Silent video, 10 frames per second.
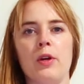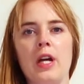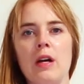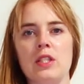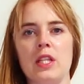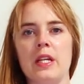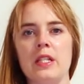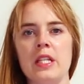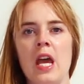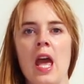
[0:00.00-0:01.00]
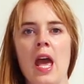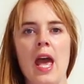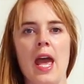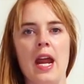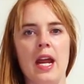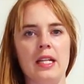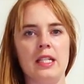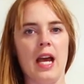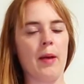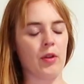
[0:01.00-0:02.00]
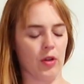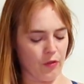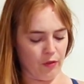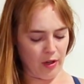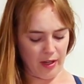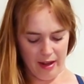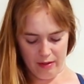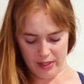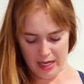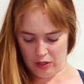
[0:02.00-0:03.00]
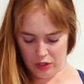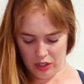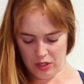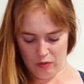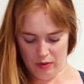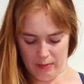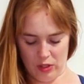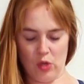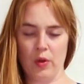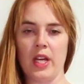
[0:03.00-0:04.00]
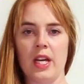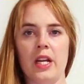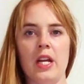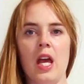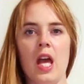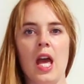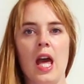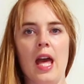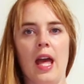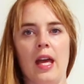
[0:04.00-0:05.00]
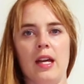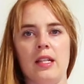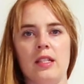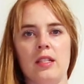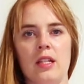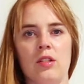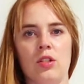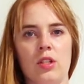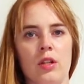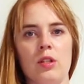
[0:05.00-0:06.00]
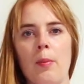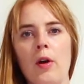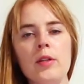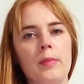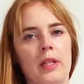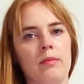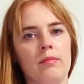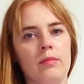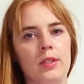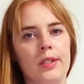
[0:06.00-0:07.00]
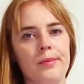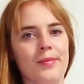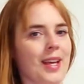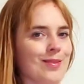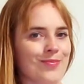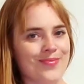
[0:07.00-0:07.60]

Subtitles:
workouts in this, and I'm not gonna fall out. I look cute while I'm doing it, and it's just gonna support me. So yeah.